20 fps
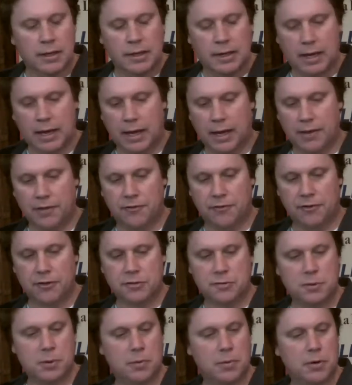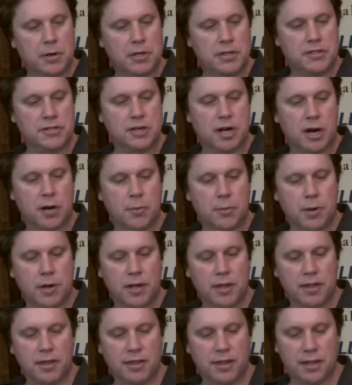The first one we're going to start
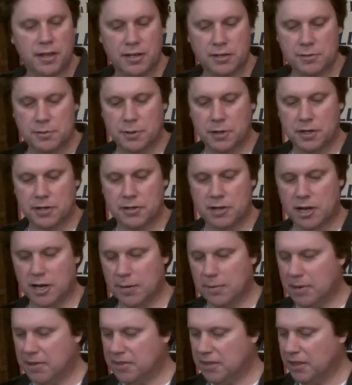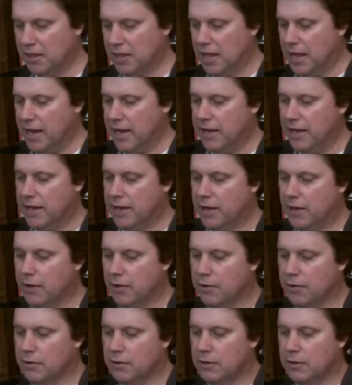with is we're going to talk about the
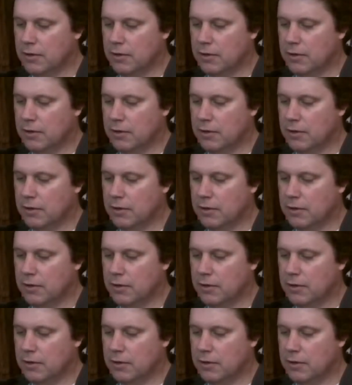Lionel